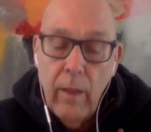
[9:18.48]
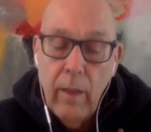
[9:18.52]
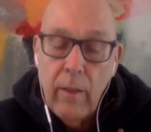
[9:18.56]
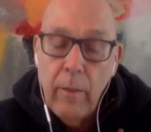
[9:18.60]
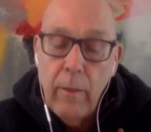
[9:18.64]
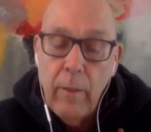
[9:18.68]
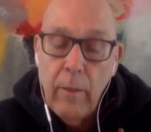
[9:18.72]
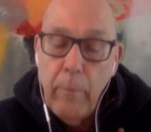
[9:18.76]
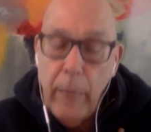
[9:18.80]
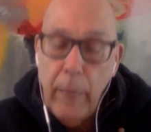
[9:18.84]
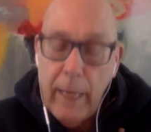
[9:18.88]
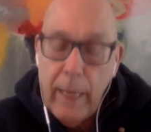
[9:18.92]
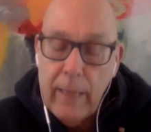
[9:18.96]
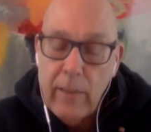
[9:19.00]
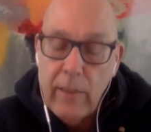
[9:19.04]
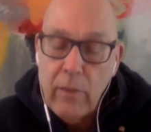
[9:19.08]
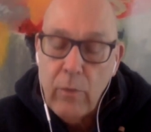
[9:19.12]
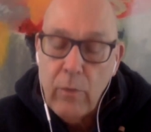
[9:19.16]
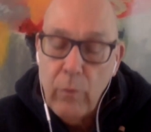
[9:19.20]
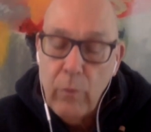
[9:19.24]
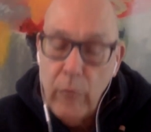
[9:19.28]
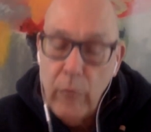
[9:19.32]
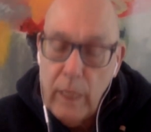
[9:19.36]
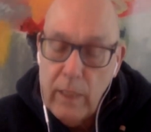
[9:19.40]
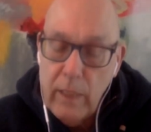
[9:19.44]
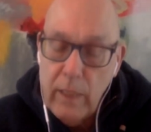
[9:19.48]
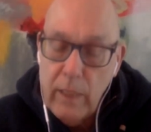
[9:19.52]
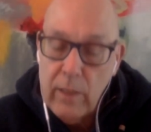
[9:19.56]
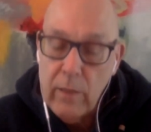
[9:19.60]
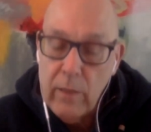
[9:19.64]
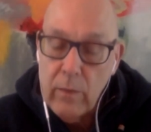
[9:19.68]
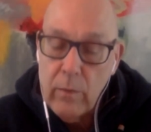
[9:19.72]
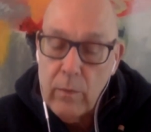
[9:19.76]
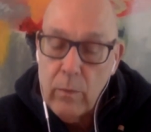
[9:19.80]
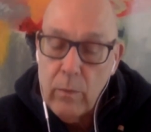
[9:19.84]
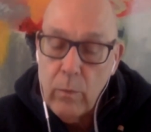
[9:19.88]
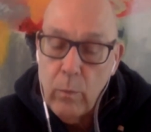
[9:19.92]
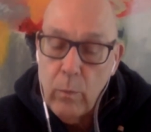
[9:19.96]
The biggest
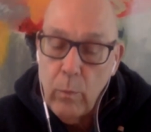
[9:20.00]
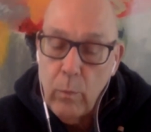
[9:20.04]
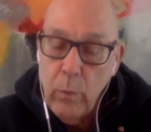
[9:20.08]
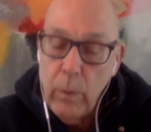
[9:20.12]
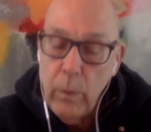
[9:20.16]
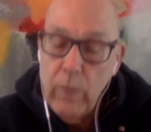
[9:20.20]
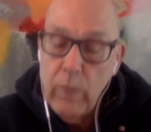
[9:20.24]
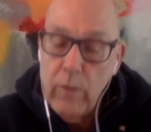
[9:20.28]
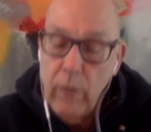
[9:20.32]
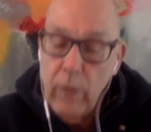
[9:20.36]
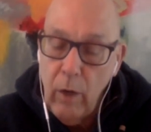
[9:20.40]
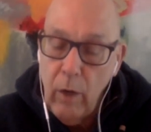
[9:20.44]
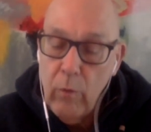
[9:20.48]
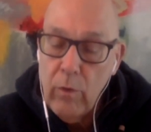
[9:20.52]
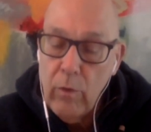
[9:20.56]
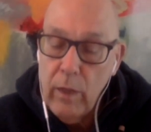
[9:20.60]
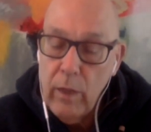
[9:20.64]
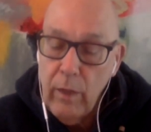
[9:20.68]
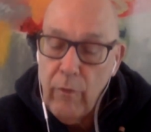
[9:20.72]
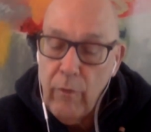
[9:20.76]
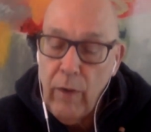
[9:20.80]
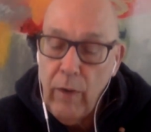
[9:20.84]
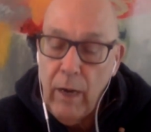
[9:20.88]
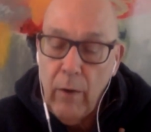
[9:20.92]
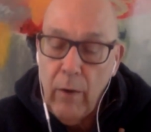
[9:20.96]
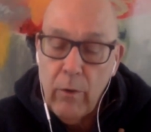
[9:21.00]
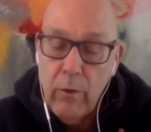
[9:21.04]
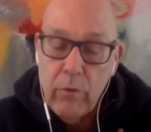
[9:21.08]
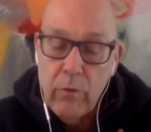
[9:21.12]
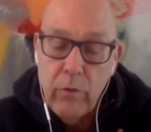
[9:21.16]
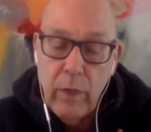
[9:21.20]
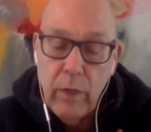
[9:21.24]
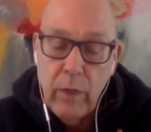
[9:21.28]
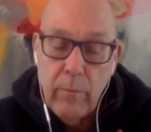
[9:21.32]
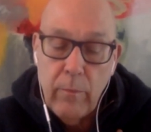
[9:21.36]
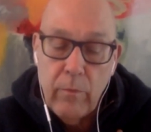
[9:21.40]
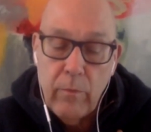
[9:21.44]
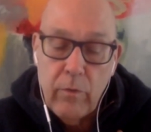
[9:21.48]
reason we don't live our
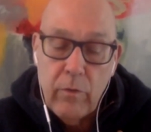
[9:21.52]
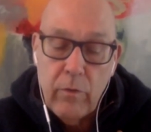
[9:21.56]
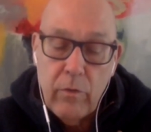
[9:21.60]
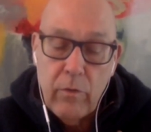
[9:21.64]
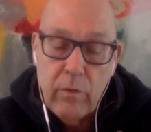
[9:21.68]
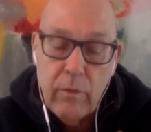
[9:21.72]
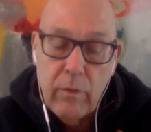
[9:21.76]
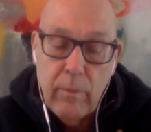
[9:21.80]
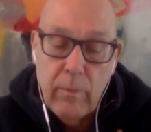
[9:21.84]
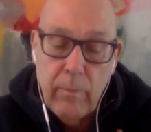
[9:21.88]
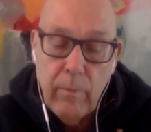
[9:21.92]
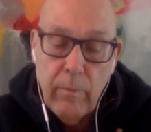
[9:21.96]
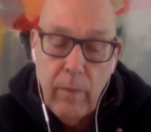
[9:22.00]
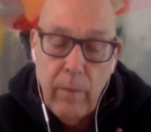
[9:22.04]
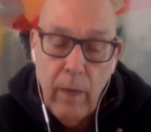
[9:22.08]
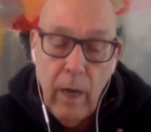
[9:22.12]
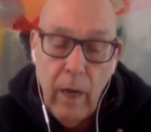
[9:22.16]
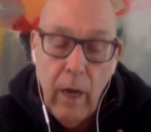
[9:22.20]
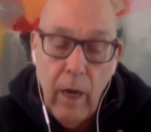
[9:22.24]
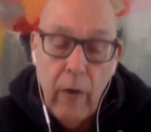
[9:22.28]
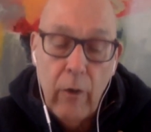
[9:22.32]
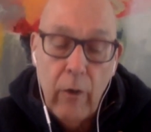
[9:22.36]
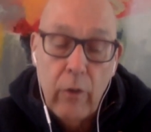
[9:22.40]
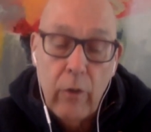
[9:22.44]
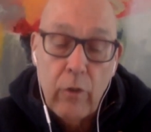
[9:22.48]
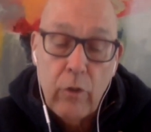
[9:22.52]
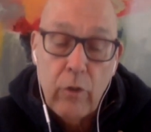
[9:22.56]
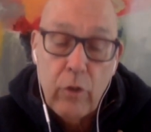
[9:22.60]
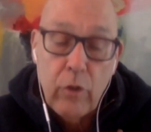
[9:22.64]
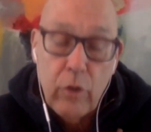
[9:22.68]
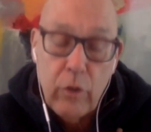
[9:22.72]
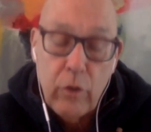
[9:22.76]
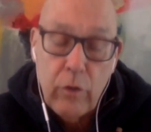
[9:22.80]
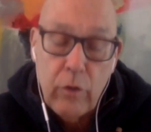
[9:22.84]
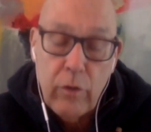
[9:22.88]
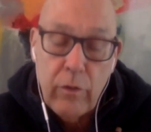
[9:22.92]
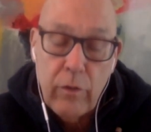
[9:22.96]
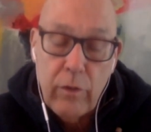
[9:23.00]
dreams are
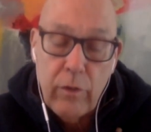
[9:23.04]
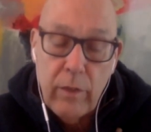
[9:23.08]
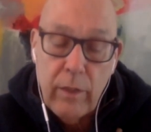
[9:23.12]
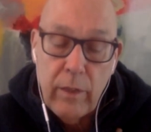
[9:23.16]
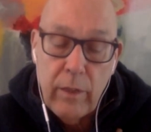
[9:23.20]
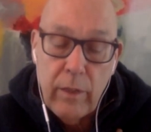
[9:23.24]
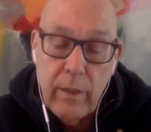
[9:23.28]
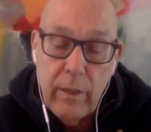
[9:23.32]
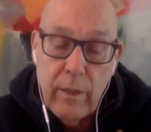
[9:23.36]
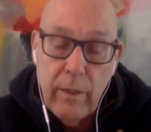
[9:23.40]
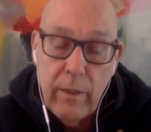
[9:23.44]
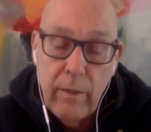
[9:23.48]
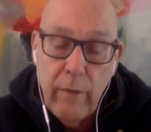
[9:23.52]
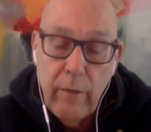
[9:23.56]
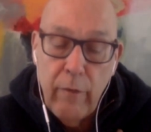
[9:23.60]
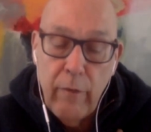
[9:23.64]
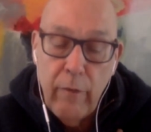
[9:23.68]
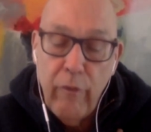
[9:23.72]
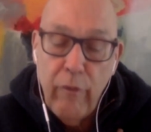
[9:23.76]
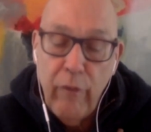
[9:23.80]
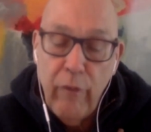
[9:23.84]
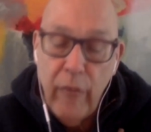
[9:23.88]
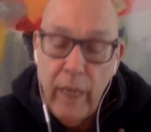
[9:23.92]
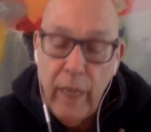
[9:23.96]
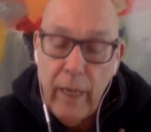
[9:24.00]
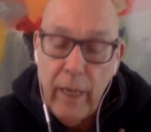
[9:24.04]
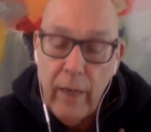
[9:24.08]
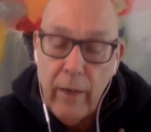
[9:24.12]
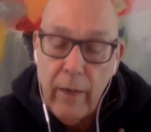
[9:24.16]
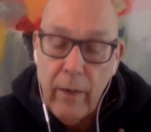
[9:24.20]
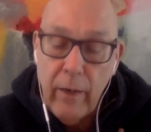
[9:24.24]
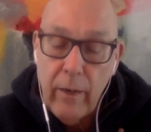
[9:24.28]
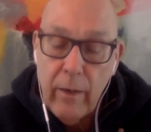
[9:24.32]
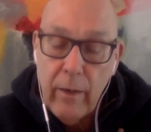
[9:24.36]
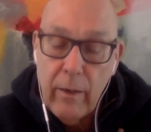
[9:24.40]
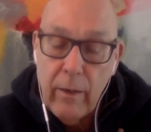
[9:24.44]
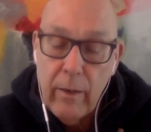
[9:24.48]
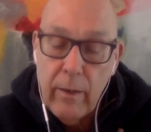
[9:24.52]
uncertainty,
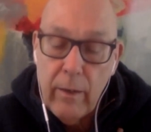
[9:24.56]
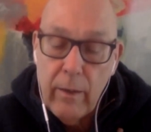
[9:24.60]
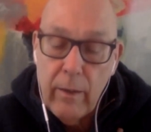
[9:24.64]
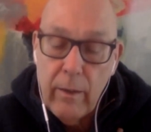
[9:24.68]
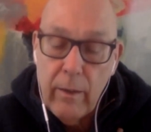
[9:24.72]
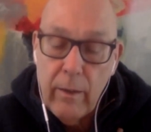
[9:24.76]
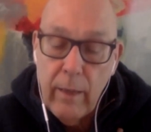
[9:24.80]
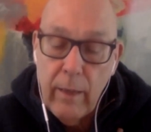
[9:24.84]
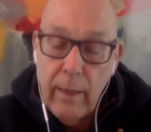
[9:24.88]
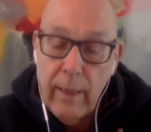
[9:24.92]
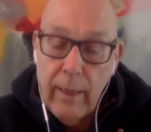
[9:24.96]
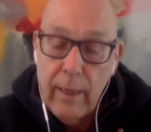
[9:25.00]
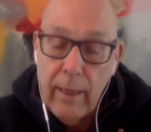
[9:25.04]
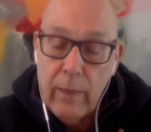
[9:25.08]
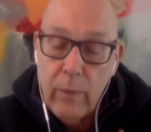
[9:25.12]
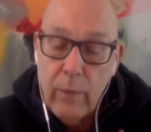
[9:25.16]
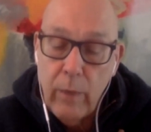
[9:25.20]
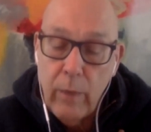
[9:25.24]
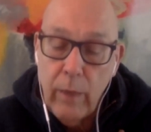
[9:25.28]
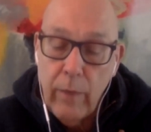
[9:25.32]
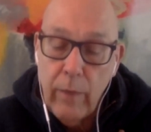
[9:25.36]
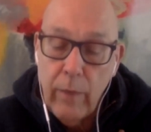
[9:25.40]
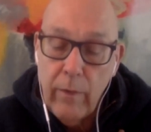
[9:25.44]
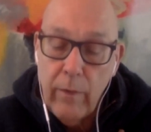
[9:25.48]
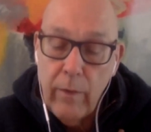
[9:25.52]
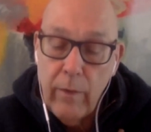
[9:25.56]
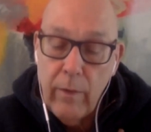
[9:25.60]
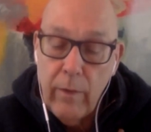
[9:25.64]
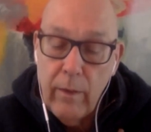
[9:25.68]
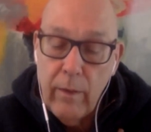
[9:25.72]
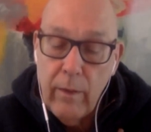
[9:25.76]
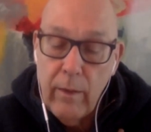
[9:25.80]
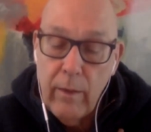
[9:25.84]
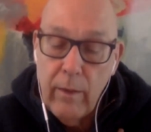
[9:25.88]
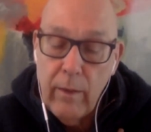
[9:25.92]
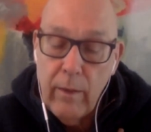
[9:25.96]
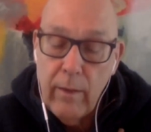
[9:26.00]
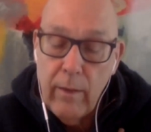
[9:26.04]
fear, and guess what?
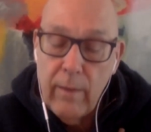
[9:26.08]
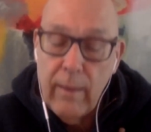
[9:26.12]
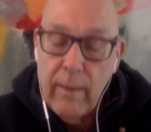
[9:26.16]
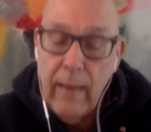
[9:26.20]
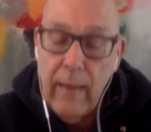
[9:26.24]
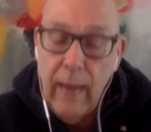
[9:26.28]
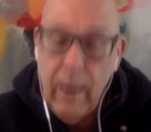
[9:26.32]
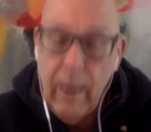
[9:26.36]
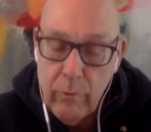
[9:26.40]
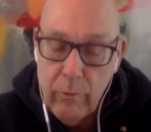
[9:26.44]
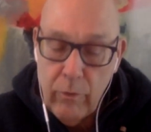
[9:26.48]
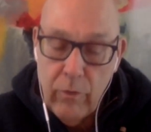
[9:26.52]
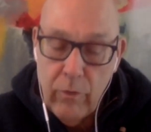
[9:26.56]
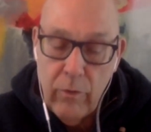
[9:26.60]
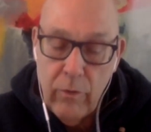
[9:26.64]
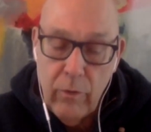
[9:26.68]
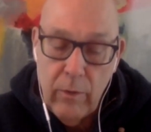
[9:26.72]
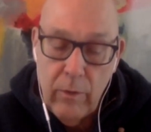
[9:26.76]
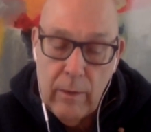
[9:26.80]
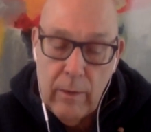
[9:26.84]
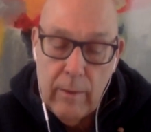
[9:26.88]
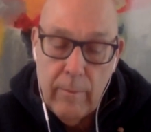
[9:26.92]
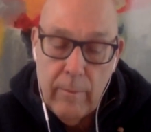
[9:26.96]
Doubt.